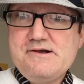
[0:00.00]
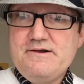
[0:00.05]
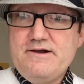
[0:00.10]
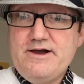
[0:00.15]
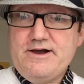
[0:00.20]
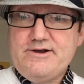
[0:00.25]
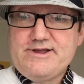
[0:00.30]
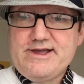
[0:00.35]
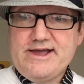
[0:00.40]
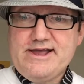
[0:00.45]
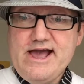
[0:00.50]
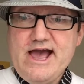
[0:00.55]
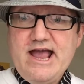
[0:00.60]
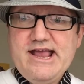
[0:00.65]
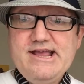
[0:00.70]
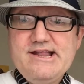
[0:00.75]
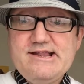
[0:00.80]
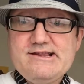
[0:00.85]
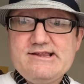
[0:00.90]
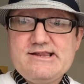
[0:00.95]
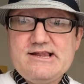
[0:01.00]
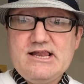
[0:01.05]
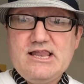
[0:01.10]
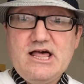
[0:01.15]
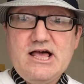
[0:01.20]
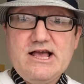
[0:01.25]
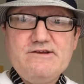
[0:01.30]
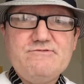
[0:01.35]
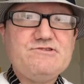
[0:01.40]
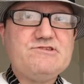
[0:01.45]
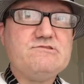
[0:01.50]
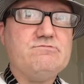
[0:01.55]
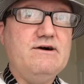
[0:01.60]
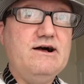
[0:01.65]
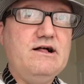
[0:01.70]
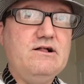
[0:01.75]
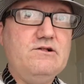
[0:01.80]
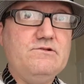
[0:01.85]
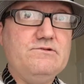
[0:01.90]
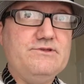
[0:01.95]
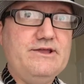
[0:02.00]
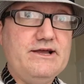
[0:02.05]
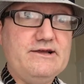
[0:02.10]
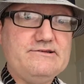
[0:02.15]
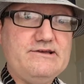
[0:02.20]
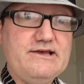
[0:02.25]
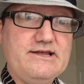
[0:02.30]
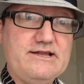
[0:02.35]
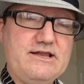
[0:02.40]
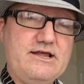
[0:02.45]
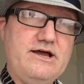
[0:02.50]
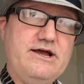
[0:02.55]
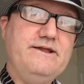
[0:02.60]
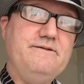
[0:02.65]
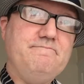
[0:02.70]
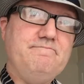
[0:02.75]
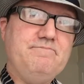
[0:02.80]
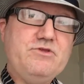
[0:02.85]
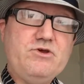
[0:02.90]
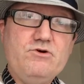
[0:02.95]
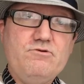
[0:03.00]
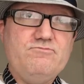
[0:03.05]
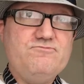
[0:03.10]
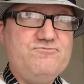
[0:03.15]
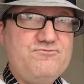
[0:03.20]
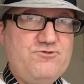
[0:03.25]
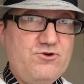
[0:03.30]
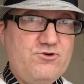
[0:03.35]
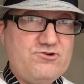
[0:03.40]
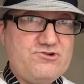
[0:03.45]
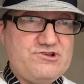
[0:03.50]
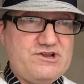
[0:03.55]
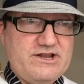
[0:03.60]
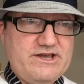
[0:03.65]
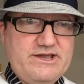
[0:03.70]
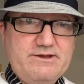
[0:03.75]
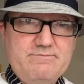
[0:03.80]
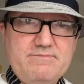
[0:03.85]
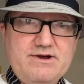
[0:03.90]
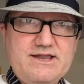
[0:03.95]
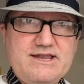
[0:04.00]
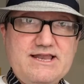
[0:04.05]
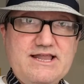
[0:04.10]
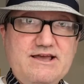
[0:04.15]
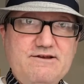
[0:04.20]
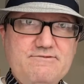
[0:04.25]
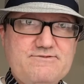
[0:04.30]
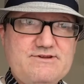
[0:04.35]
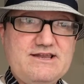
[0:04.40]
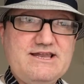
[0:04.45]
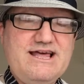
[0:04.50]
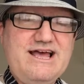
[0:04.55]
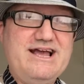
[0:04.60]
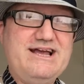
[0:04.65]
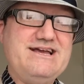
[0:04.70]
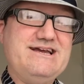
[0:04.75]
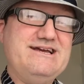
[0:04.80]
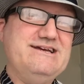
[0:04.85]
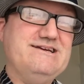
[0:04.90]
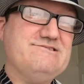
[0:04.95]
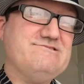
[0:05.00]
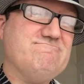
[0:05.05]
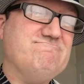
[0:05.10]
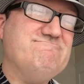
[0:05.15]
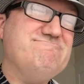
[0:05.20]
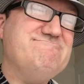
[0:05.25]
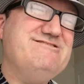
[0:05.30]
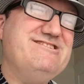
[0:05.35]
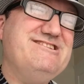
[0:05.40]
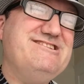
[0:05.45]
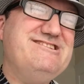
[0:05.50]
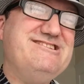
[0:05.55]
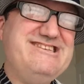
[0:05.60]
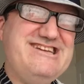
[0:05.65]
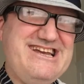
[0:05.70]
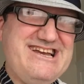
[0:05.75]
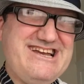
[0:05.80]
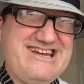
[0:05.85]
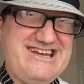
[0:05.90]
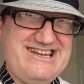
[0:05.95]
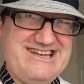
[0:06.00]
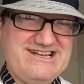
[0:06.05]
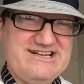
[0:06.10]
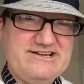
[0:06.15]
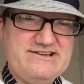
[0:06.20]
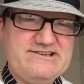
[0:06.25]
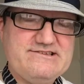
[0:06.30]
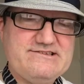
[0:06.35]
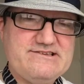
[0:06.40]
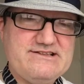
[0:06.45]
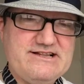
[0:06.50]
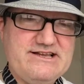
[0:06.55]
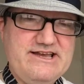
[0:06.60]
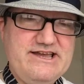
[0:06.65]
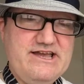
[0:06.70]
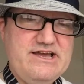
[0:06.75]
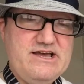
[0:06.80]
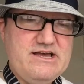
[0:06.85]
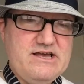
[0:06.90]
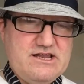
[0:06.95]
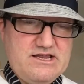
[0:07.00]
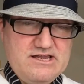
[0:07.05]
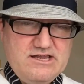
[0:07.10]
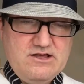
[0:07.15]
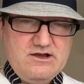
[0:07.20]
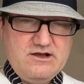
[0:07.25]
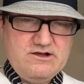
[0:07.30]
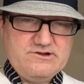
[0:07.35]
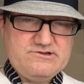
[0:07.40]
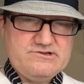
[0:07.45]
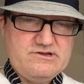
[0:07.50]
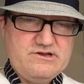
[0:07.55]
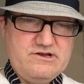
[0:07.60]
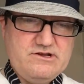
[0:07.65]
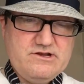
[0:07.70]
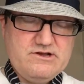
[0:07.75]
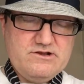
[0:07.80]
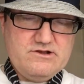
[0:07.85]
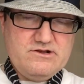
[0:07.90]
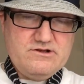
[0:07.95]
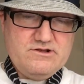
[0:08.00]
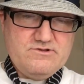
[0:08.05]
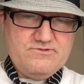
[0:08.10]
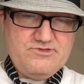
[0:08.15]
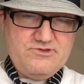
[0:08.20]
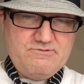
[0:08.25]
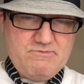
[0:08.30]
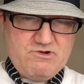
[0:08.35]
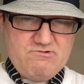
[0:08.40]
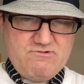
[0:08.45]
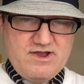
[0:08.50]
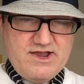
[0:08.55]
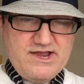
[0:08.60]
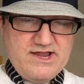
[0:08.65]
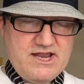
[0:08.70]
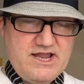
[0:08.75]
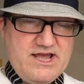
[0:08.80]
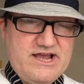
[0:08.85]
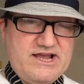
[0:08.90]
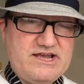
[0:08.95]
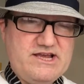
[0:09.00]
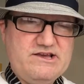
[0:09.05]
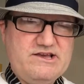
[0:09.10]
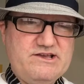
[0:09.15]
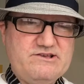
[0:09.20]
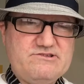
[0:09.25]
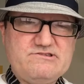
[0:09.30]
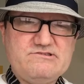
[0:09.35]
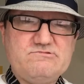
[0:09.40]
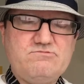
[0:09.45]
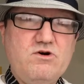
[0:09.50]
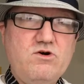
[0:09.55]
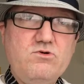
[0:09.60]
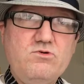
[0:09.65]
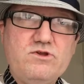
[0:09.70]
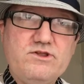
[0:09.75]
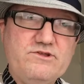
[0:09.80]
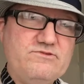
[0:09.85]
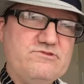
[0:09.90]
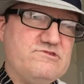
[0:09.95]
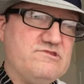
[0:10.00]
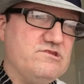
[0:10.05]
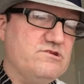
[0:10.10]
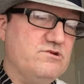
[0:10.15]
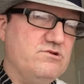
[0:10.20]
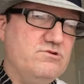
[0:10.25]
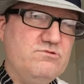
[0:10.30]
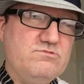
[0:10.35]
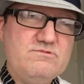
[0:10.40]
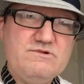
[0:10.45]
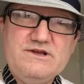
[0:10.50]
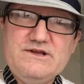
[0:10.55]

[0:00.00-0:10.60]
Okay, 8 life swell, next headline. Unfortunately, my left leg is ridiculously larger than my right leg. It's swollen to,